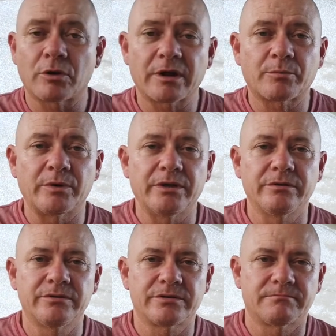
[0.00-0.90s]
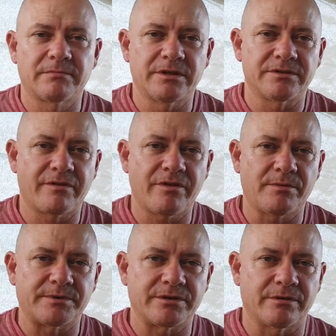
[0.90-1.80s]
the other product we use is
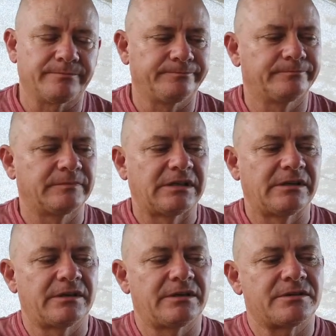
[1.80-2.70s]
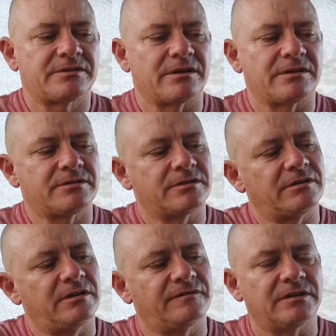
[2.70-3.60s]
the ThermaCELL. So it's
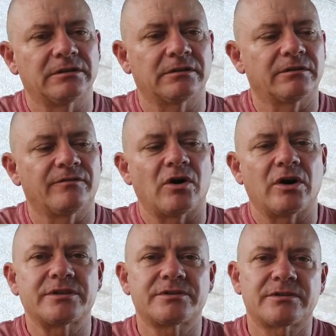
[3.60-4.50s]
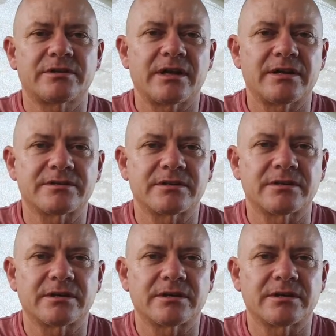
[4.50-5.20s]
a nifty little device. It has